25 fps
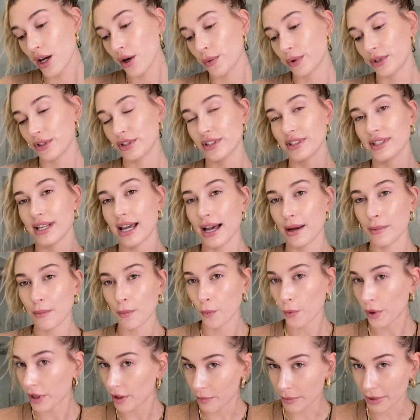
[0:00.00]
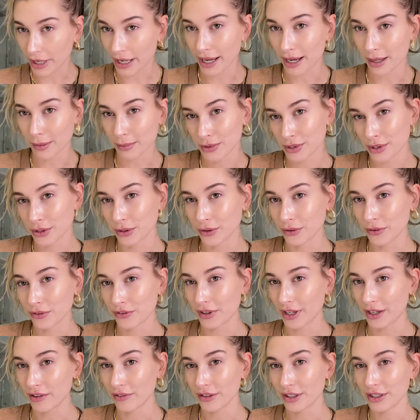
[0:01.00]
which is one of my absolute
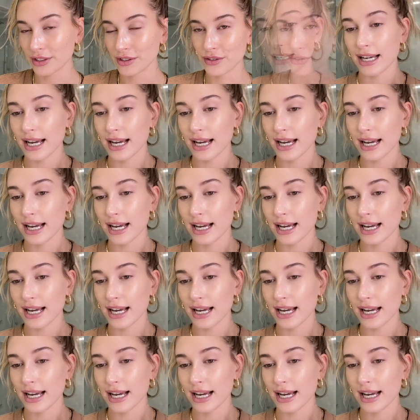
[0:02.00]
favorites.